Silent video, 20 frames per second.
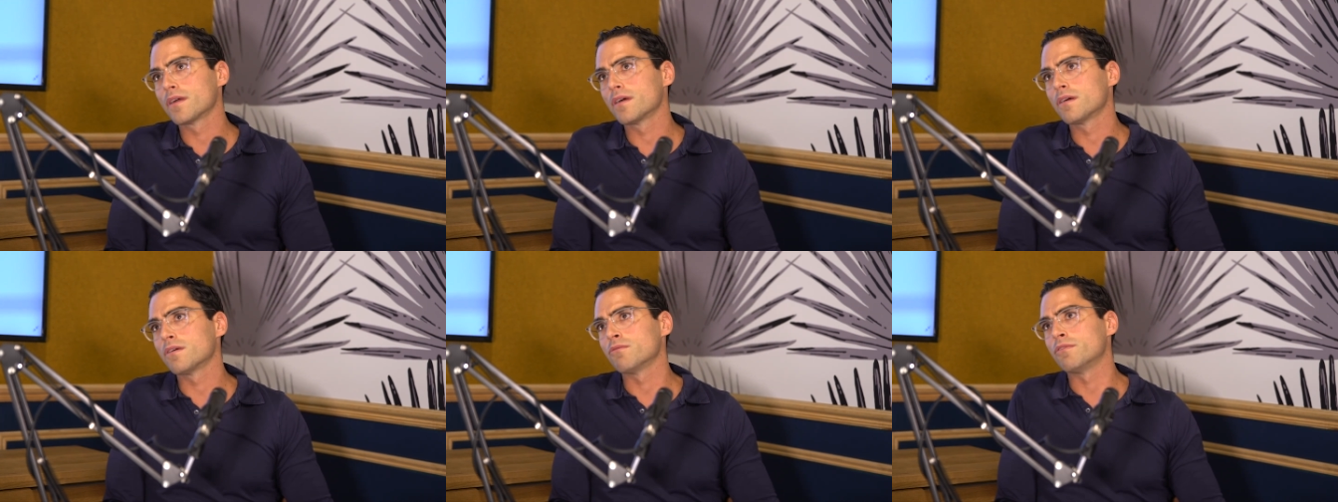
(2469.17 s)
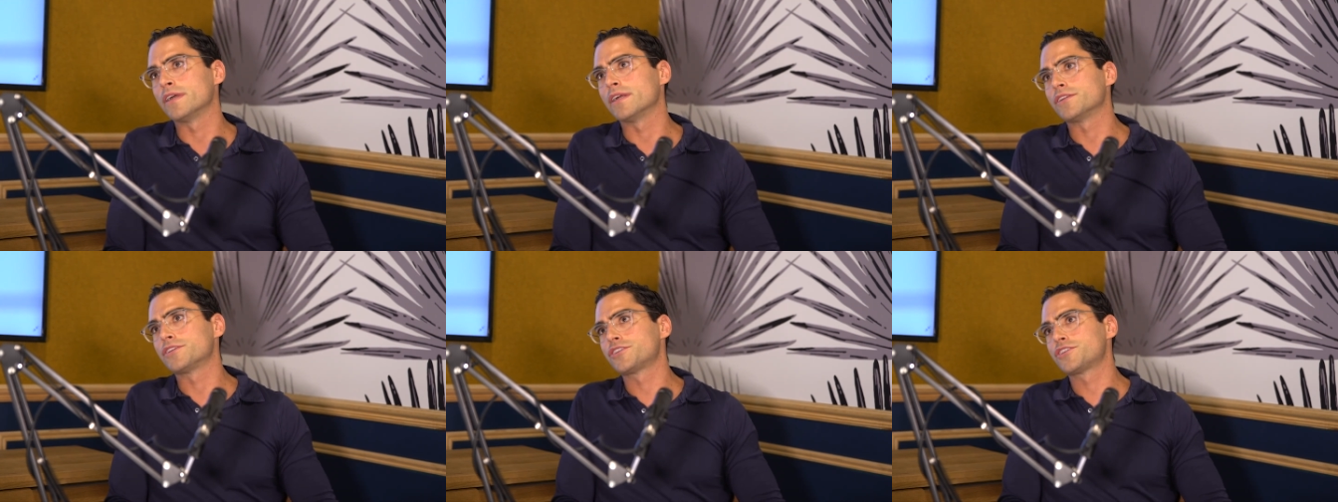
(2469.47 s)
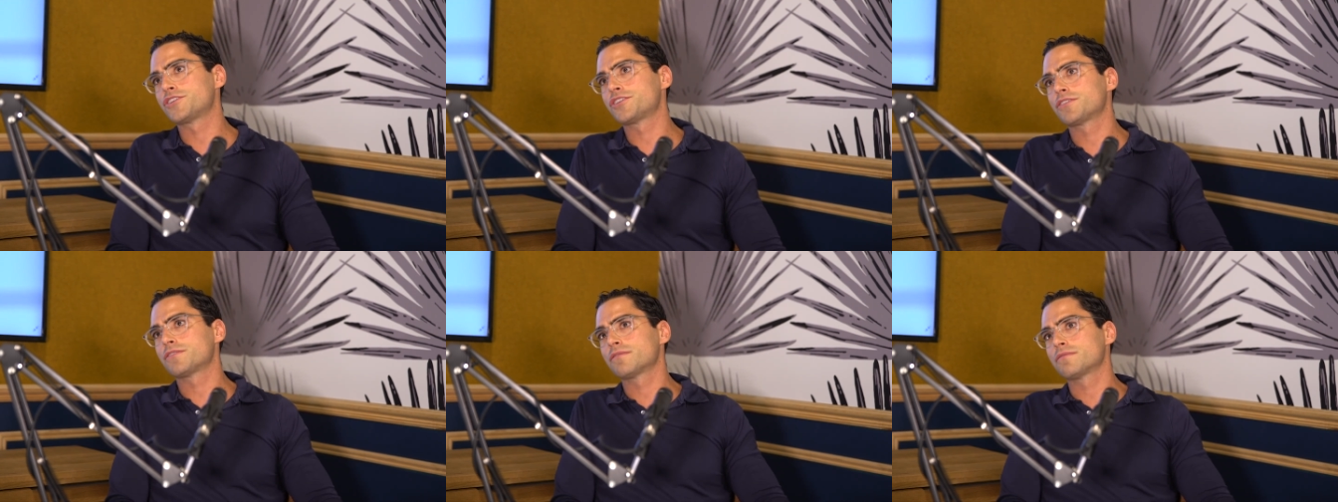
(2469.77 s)

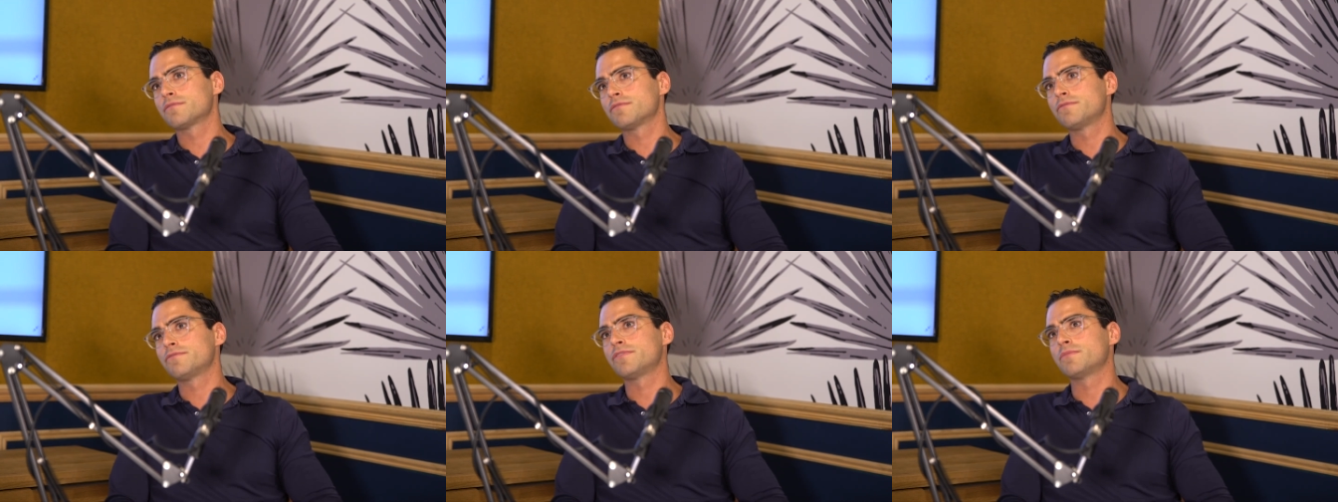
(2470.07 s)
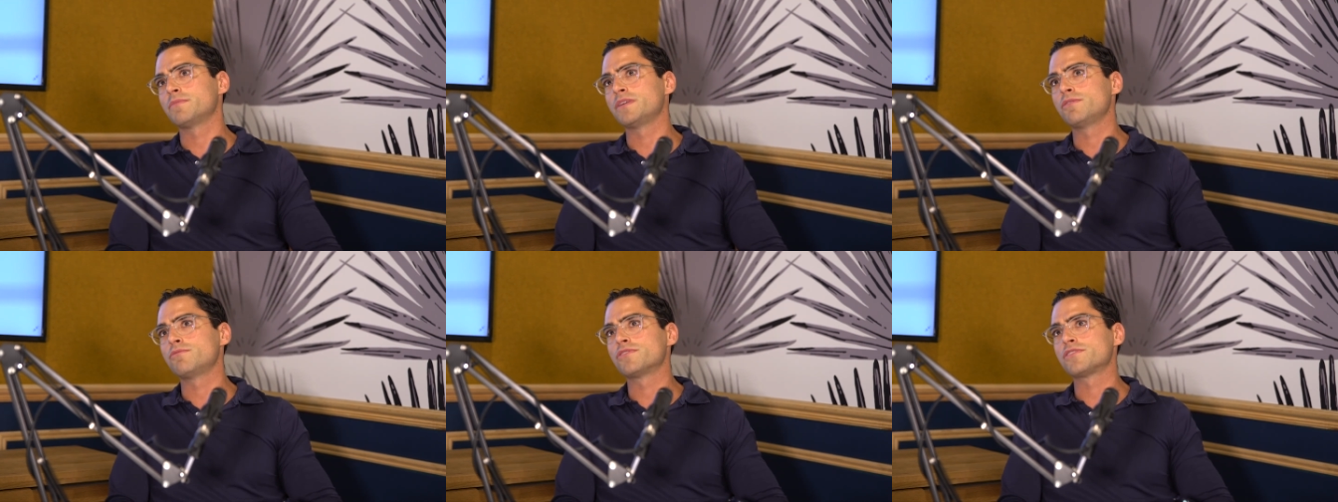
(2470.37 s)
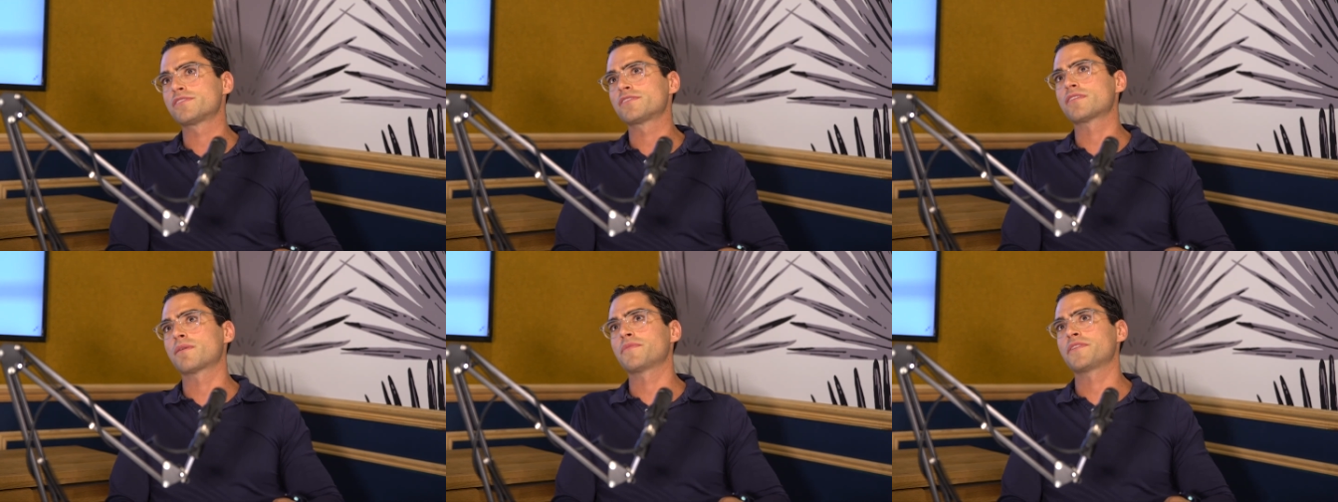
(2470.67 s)
which for me
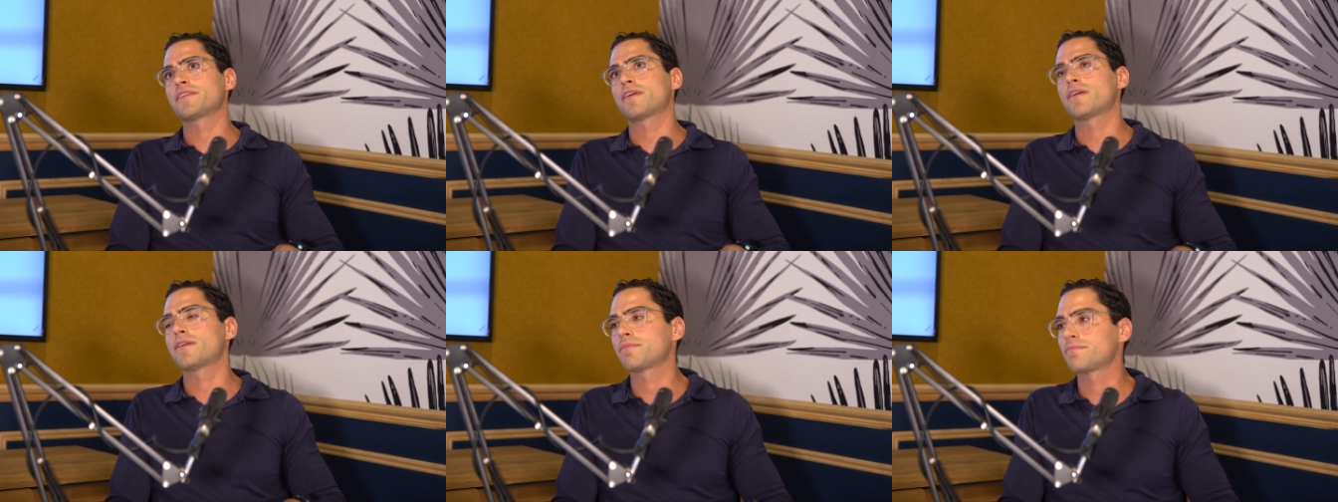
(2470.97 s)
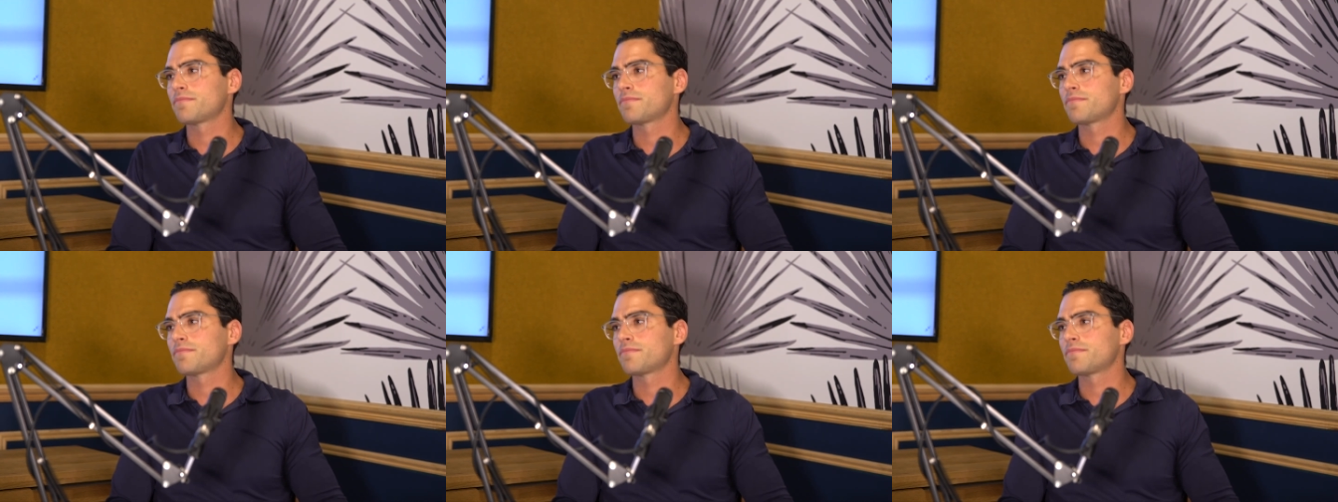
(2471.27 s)
was something I,